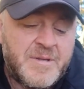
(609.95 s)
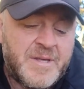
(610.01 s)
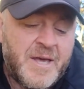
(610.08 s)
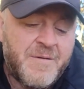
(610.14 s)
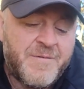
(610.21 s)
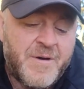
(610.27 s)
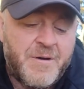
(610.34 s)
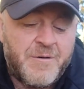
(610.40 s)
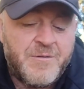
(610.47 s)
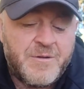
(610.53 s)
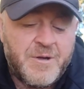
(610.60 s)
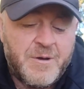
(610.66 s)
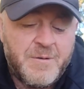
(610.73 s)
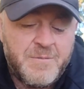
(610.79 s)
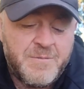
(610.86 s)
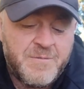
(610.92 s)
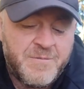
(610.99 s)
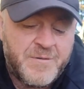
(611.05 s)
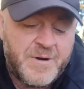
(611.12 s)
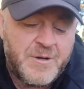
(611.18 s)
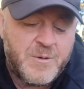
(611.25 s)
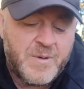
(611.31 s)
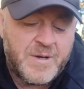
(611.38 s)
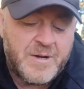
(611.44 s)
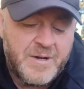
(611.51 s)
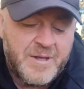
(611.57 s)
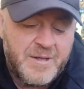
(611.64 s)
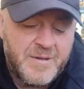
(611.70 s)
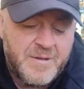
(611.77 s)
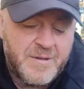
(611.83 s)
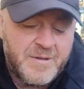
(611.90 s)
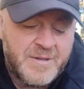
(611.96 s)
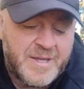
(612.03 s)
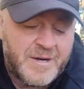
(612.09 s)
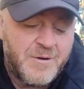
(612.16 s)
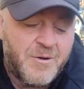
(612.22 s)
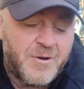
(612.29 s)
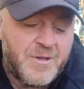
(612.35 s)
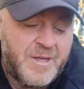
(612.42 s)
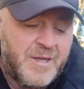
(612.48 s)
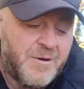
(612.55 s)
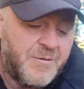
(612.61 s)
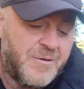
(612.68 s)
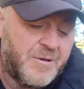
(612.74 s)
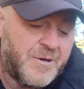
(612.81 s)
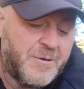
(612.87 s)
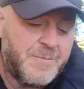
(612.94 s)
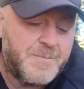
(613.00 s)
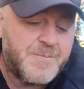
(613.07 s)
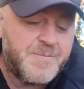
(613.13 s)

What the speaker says: get a fire on the go very quickly, get a lot of heat on the go.